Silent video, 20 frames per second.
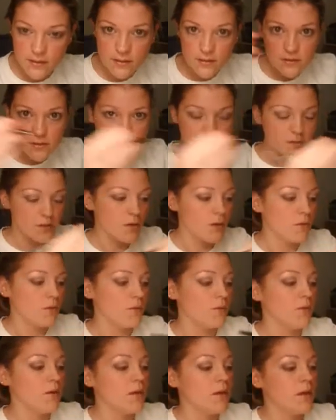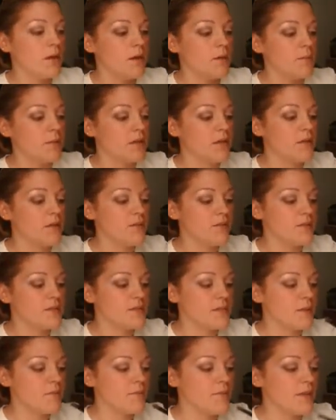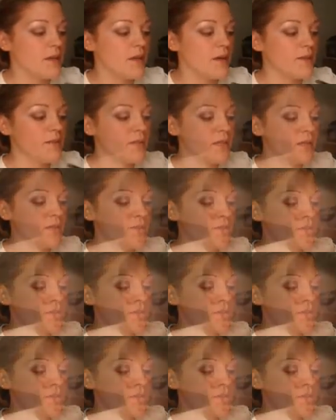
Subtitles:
So I'm going to do the same thing on the other side. You just